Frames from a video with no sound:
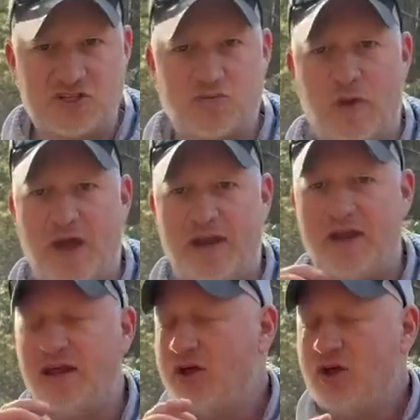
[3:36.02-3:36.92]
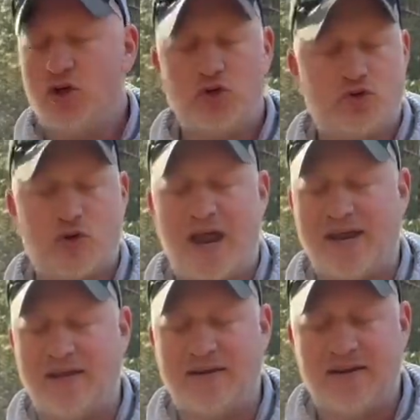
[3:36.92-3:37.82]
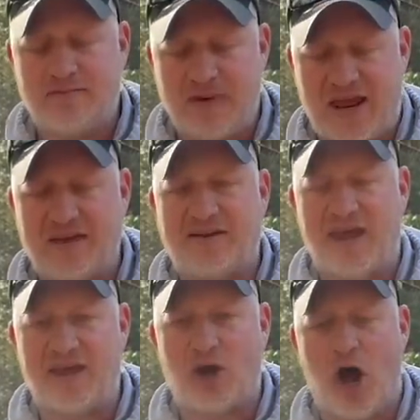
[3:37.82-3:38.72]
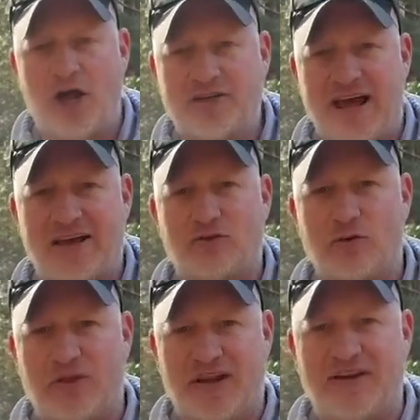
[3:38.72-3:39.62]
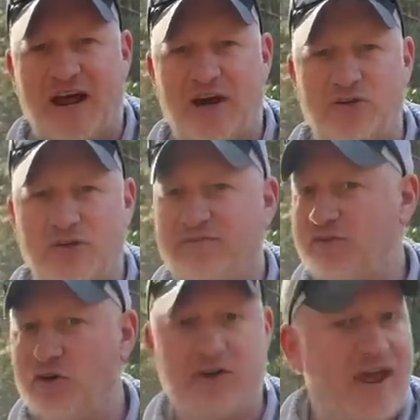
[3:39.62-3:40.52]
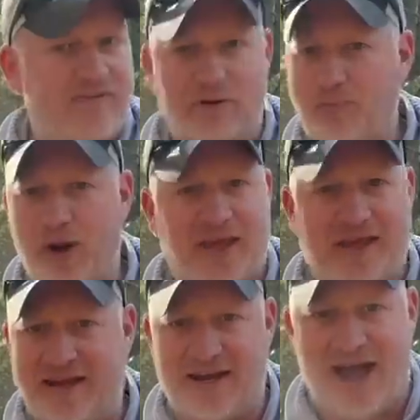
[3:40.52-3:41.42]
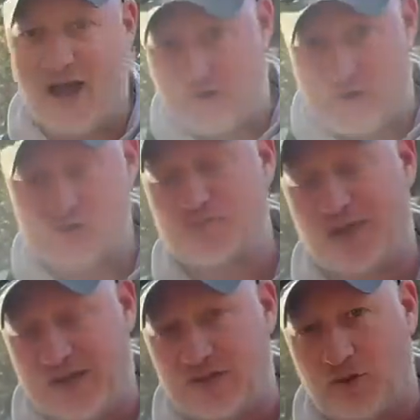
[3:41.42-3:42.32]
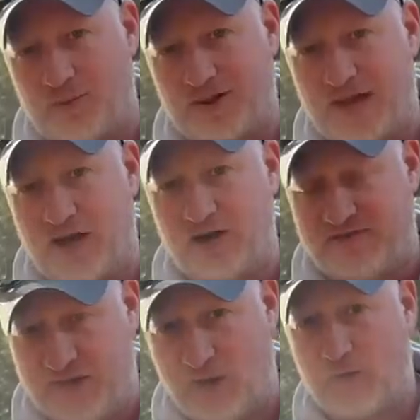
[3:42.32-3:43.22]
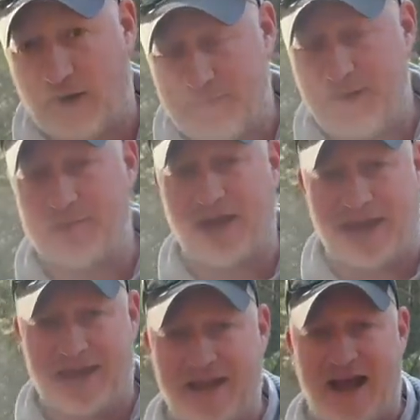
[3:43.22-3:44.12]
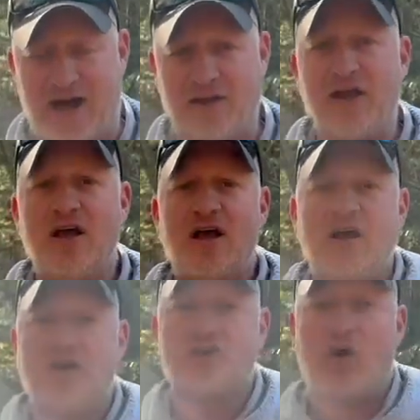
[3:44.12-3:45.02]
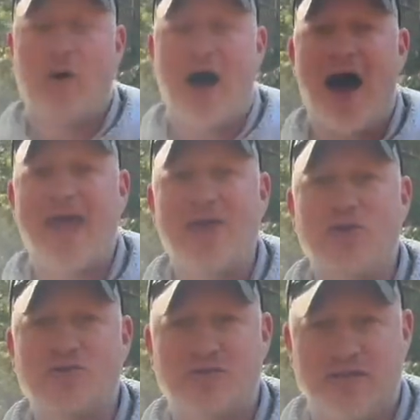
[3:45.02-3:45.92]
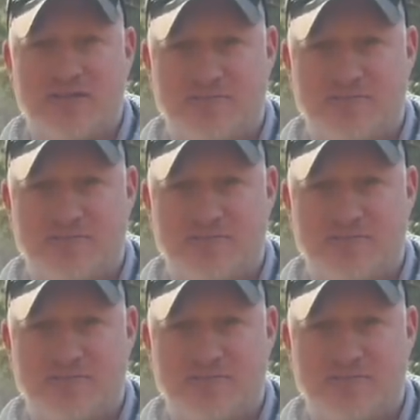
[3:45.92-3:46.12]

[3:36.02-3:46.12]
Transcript: when you try to maintain contact through the entire drift. You're never breaking in and out, and I'll explain a little bit later in the video what I mean by in and out. So I use this